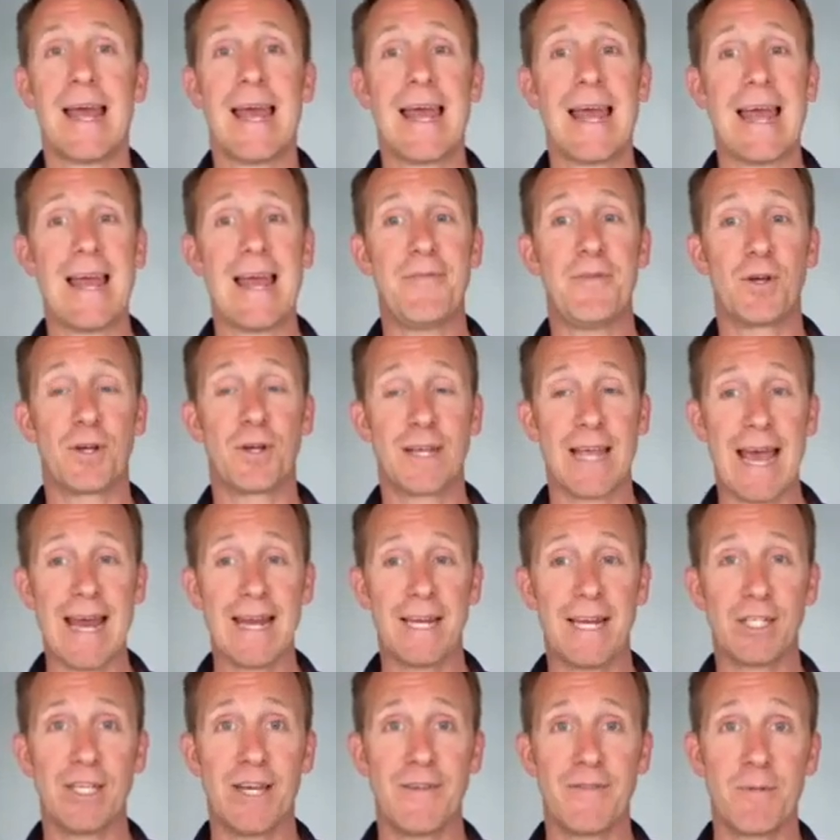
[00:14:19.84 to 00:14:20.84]
If you can
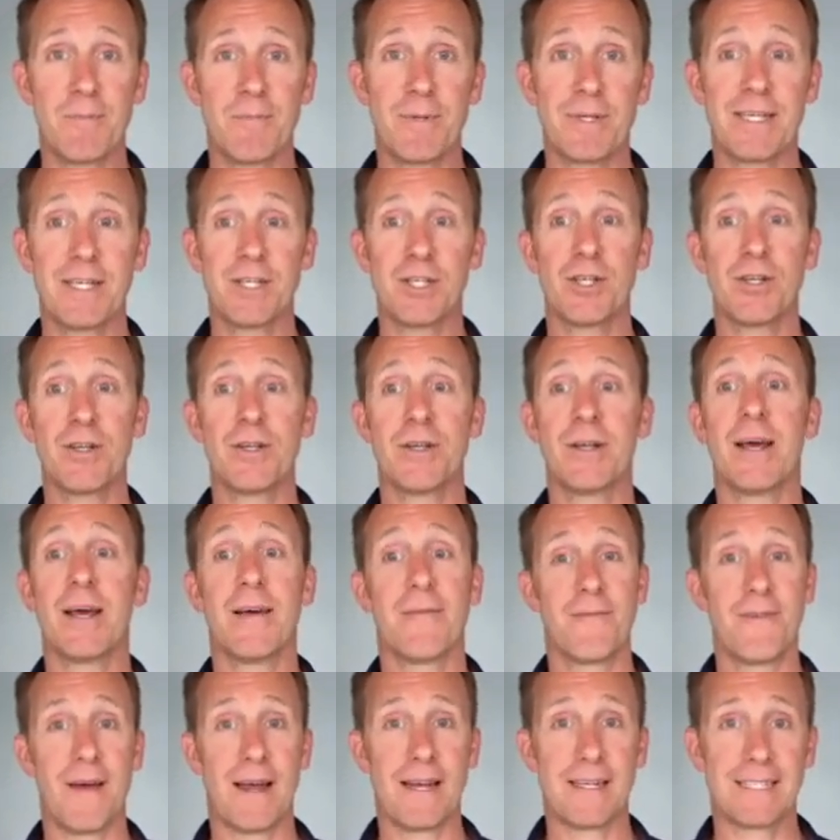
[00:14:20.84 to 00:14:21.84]
achieve a position,
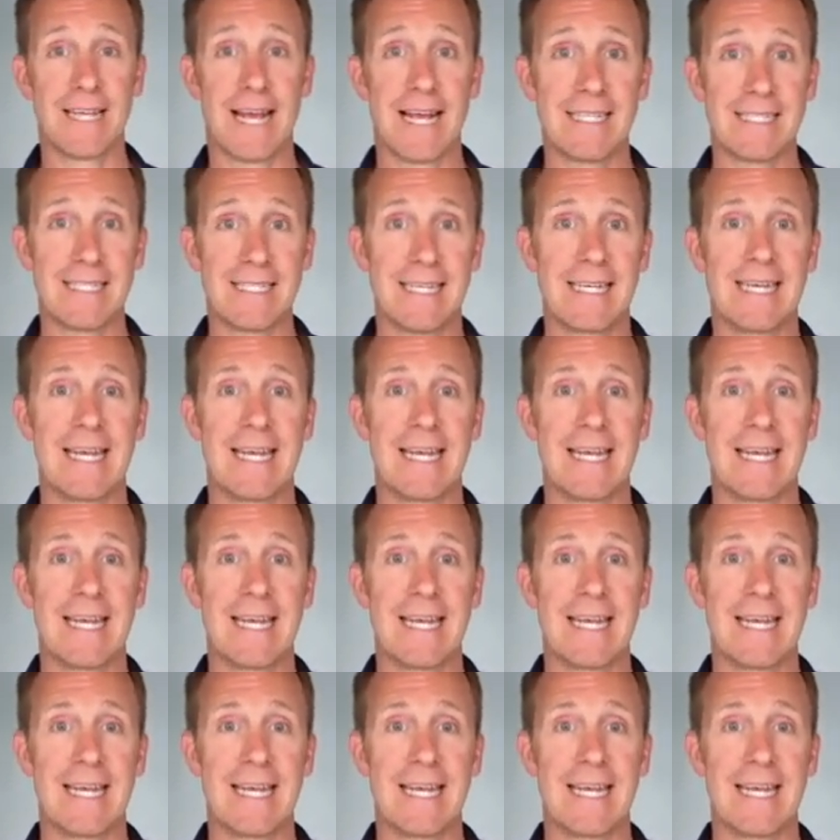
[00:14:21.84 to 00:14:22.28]
fantastic.